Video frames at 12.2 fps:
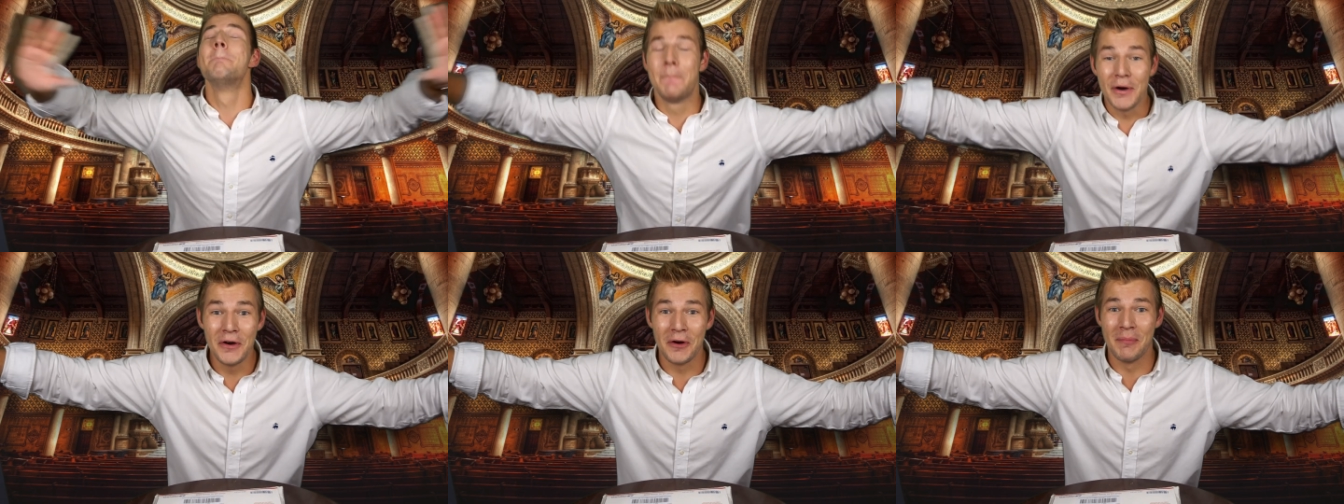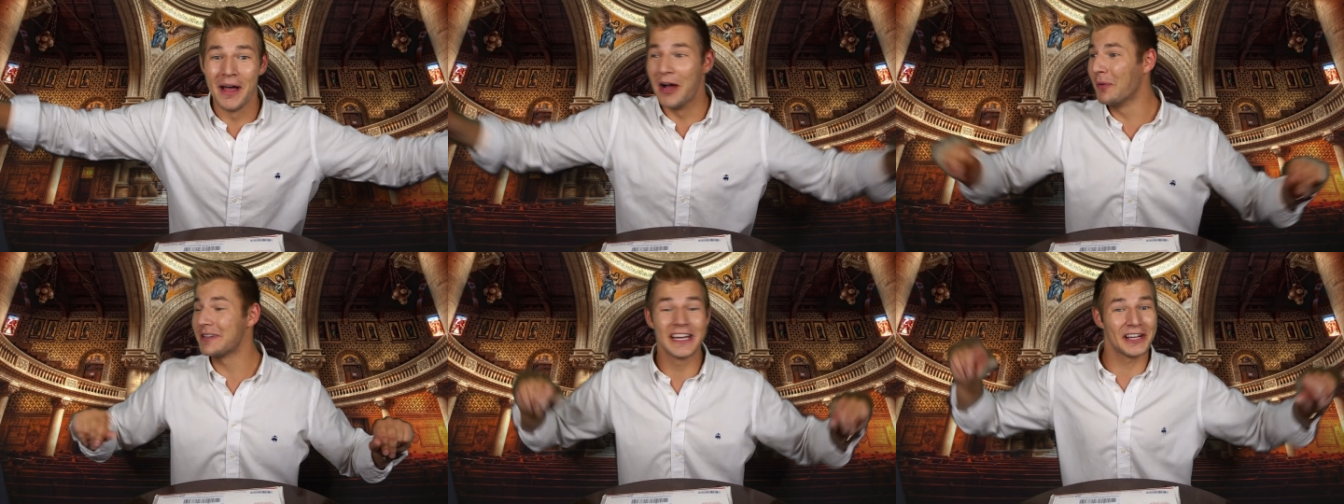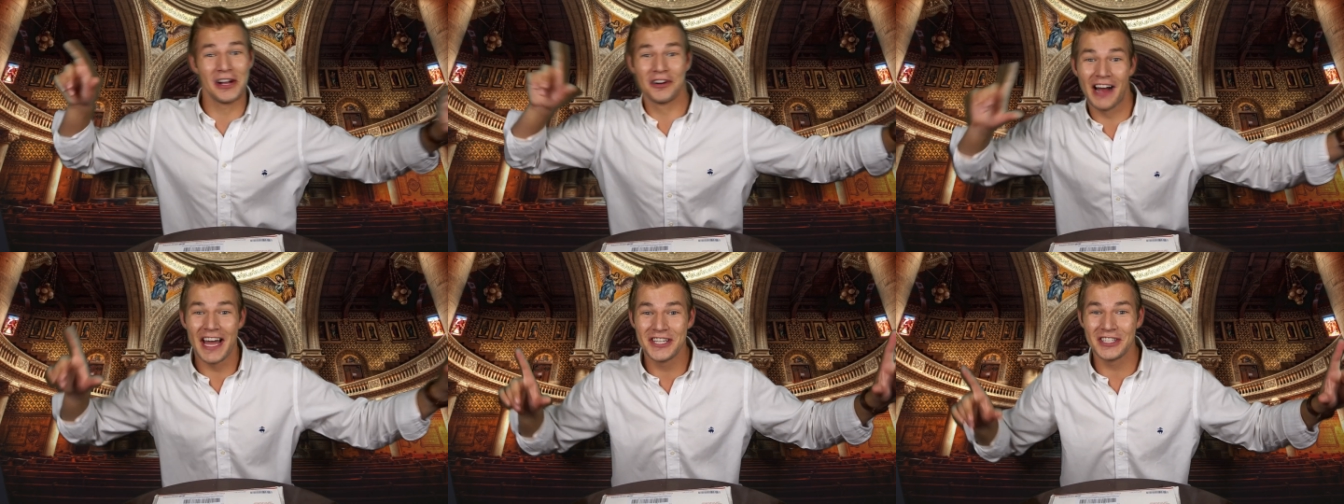boom. It was like,
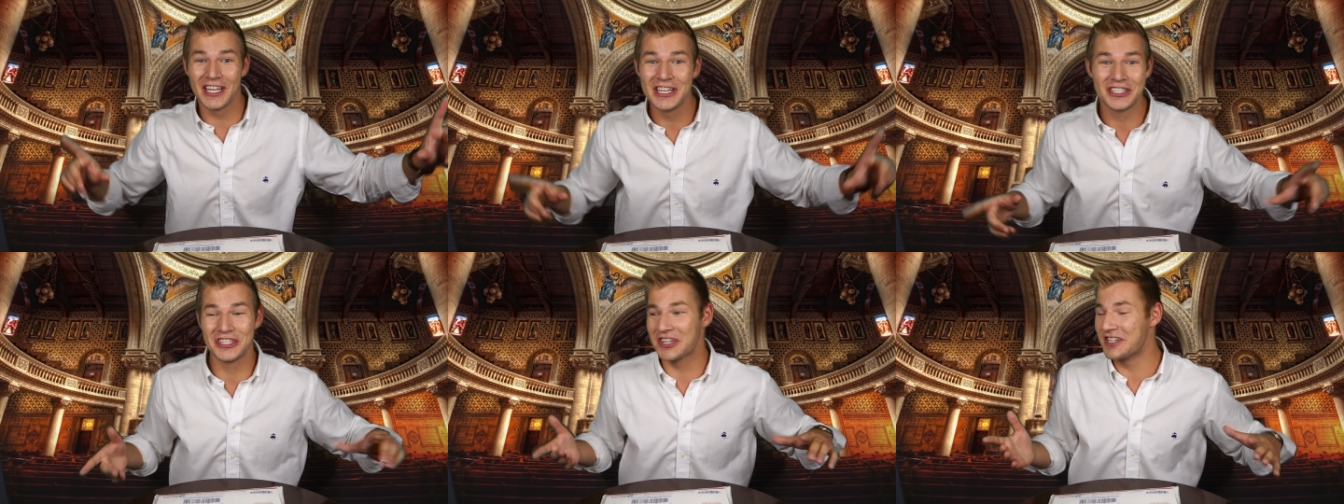congratulations,